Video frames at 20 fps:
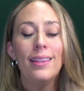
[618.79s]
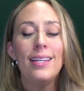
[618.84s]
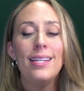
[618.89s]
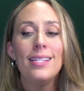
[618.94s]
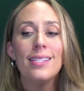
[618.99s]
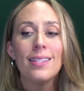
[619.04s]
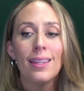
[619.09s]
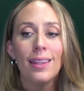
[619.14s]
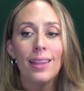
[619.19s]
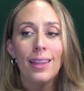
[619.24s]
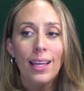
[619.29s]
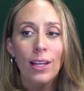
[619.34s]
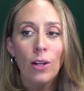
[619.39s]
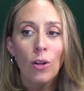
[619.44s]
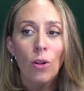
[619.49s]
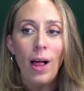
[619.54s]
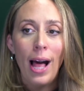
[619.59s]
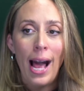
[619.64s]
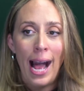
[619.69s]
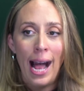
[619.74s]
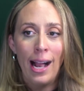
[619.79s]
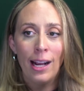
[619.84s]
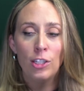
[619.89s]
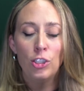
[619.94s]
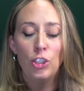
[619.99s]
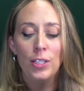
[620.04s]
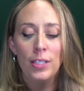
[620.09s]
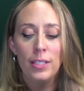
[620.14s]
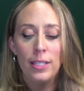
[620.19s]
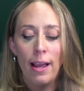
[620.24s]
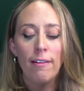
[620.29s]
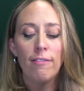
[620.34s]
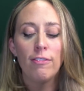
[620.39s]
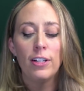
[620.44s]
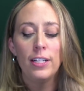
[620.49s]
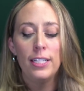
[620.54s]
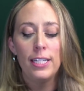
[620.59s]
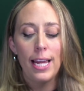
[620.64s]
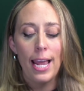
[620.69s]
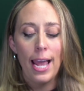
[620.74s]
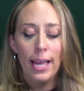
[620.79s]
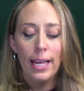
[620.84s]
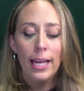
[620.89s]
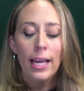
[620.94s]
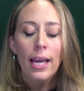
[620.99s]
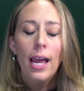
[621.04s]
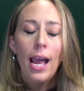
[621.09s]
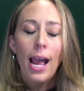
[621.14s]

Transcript: these little actions every day.